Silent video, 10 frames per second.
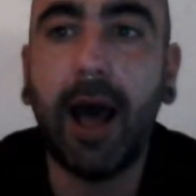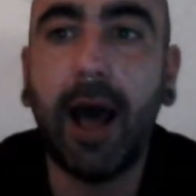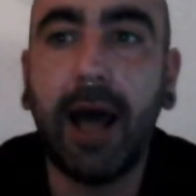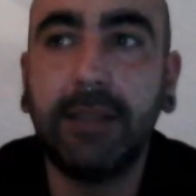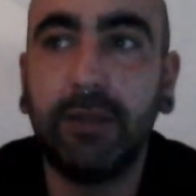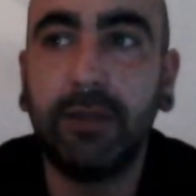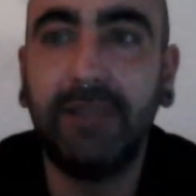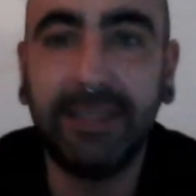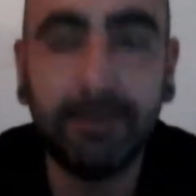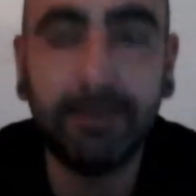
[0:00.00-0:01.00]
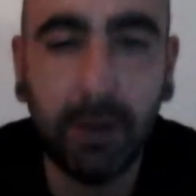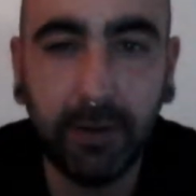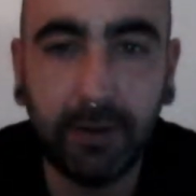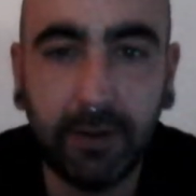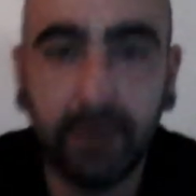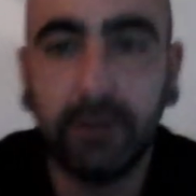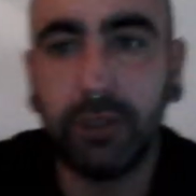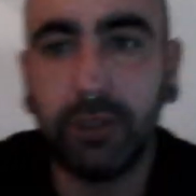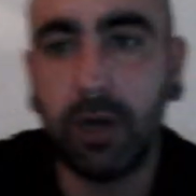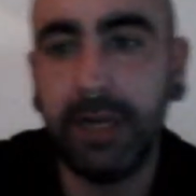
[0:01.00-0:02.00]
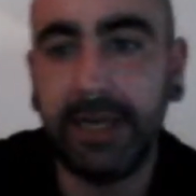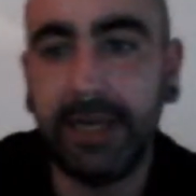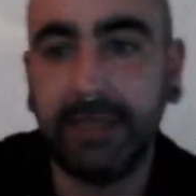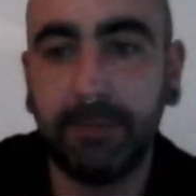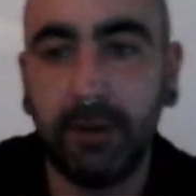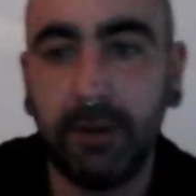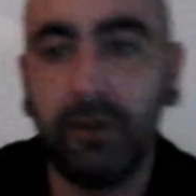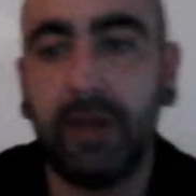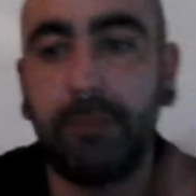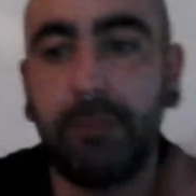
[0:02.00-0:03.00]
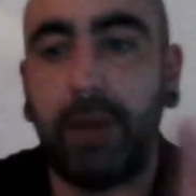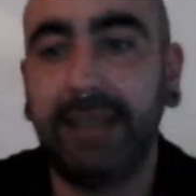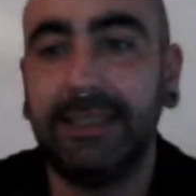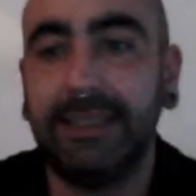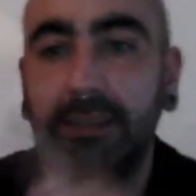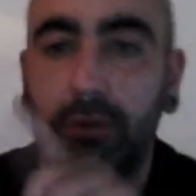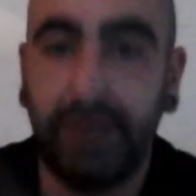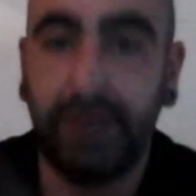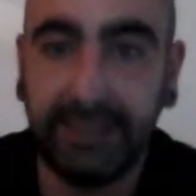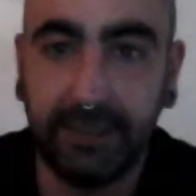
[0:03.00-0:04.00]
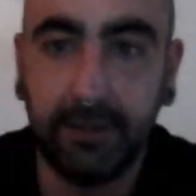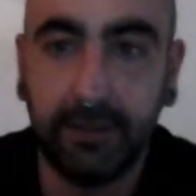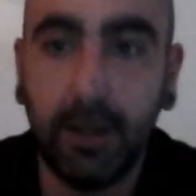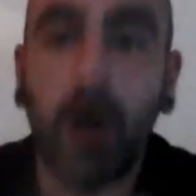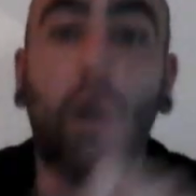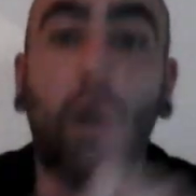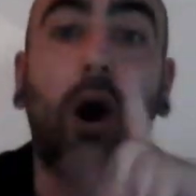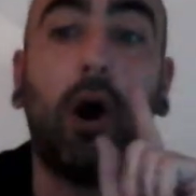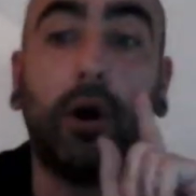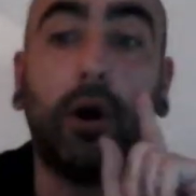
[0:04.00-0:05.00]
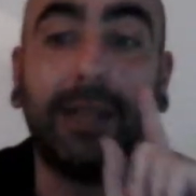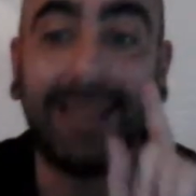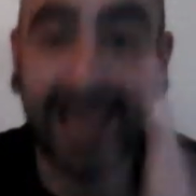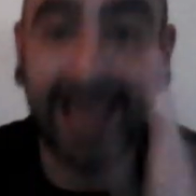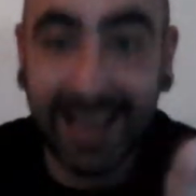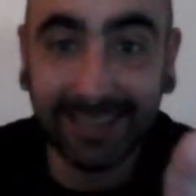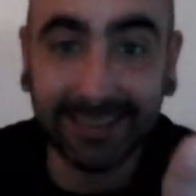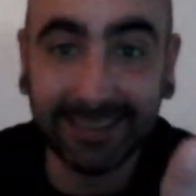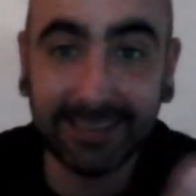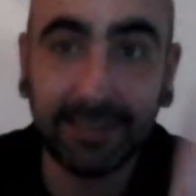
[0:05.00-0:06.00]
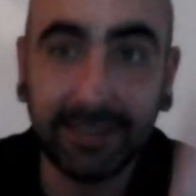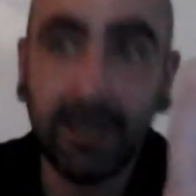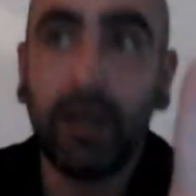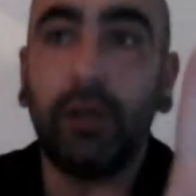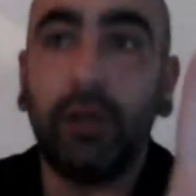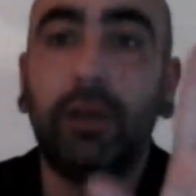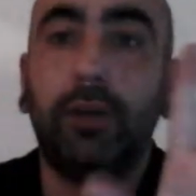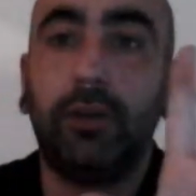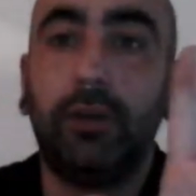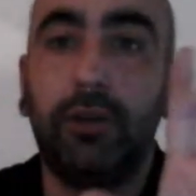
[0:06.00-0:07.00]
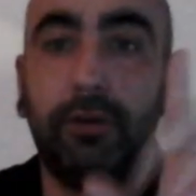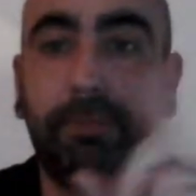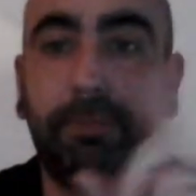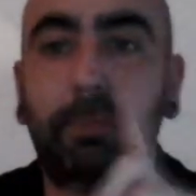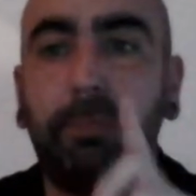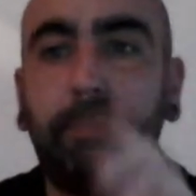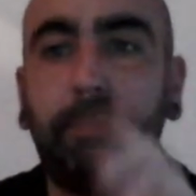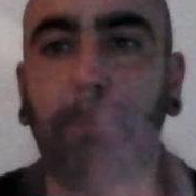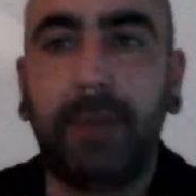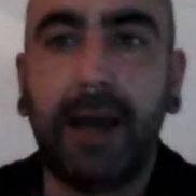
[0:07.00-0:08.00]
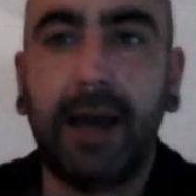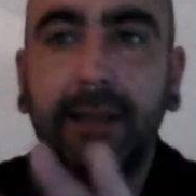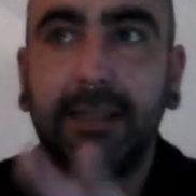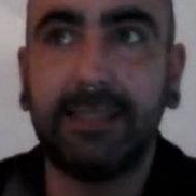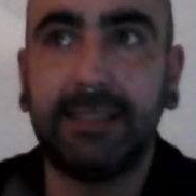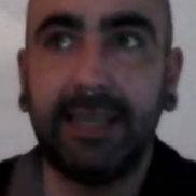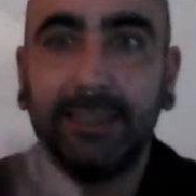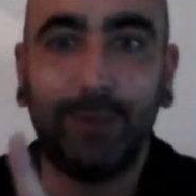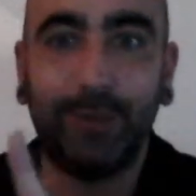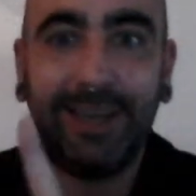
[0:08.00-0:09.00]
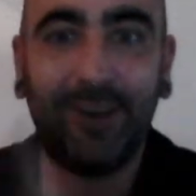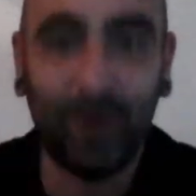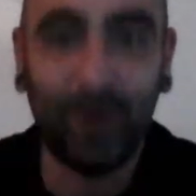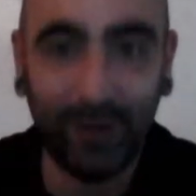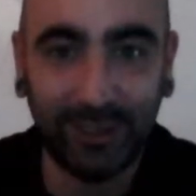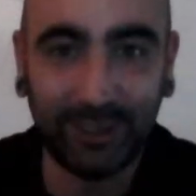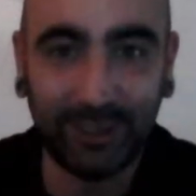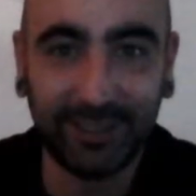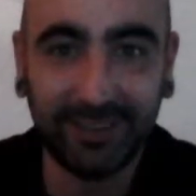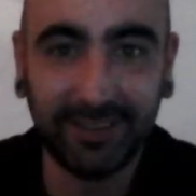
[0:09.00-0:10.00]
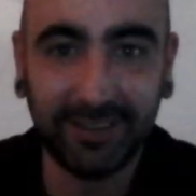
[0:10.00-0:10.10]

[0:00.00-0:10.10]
as of this month, starting next month, that price is increasing. Unless you've got the 6-week course,